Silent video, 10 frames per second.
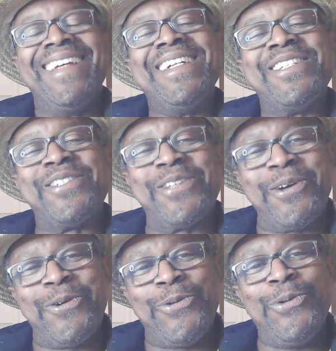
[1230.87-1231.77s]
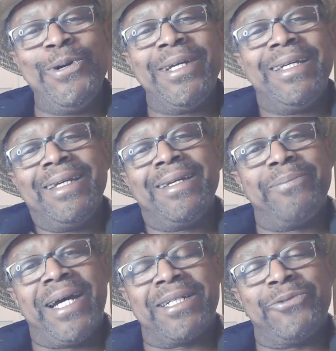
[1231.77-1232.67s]
So,
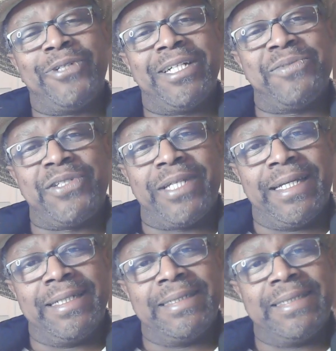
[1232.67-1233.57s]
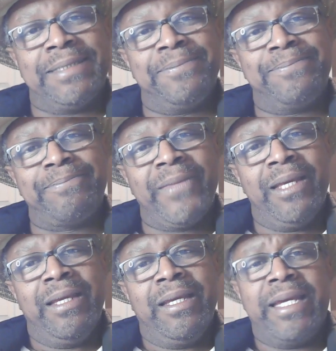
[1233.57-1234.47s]
back to what I'm saying.
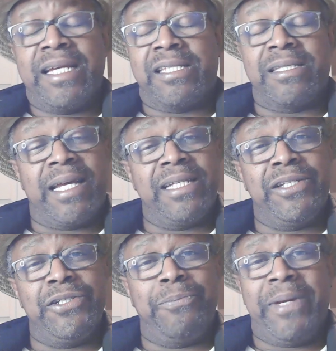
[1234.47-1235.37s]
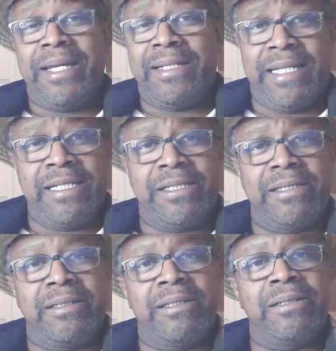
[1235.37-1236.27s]
Yes, and I do pay
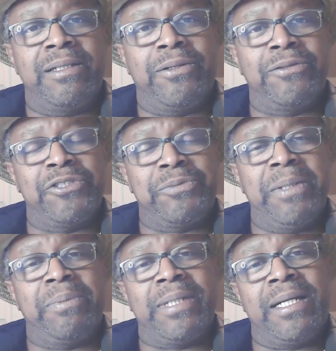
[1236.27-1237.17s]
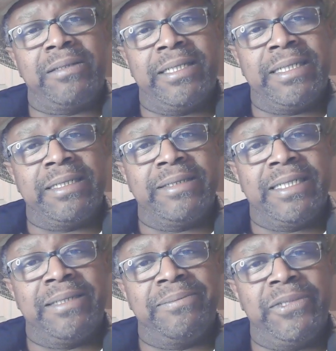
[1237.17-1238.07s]
attention. All those people out
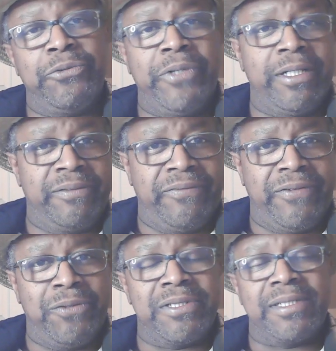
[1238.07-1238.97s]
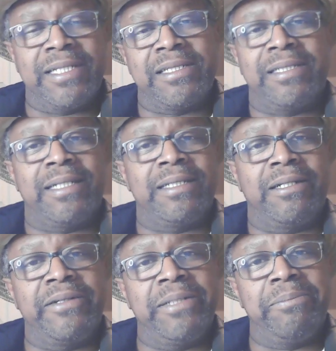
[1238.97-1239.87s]
there, New England folks, like I said, I
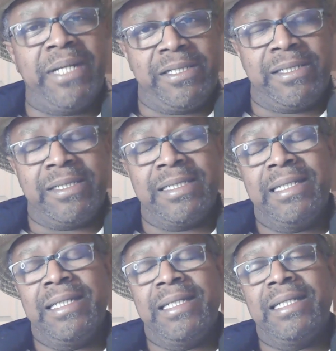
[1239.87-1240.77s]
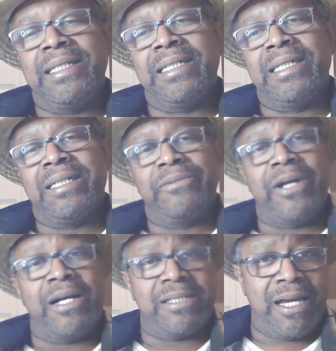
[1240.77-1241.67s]
already mentioned.
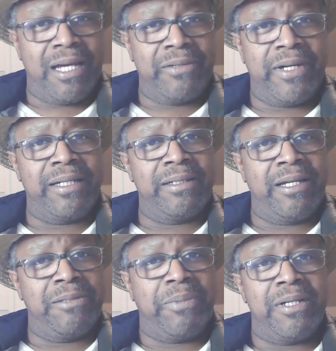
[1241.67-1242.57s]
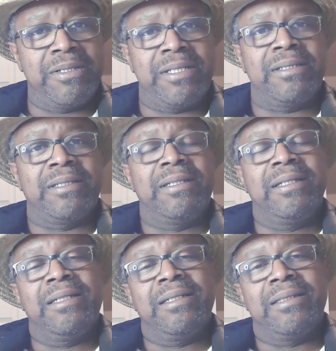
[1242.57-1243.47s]
Ross Conrad, another person
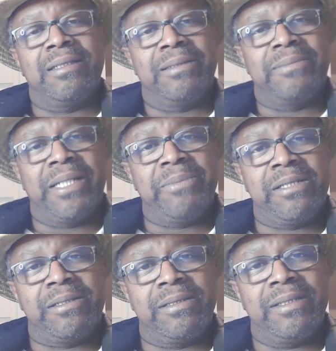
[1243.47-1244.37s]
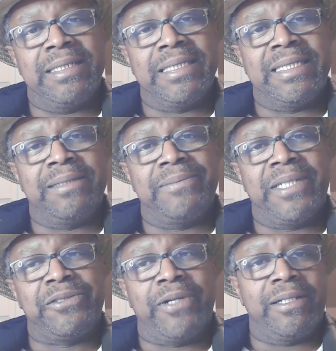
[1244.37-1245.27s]
I mentioned. I
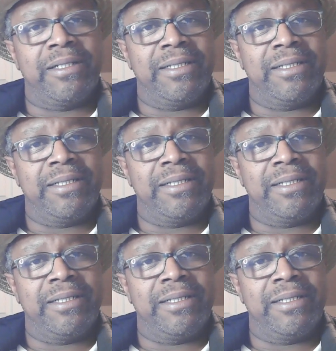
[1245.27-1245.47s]
try to